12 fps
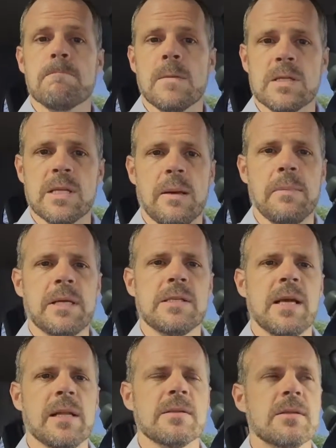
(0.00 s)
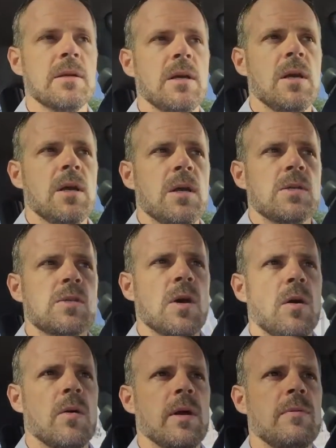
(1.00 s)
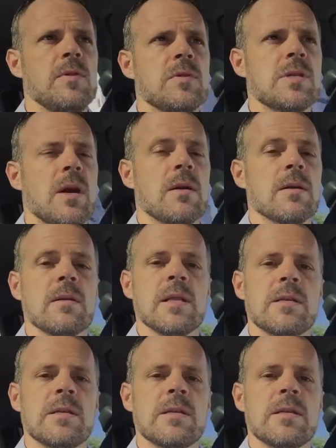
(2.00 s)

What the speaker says: Doesn't that make sense? So if you start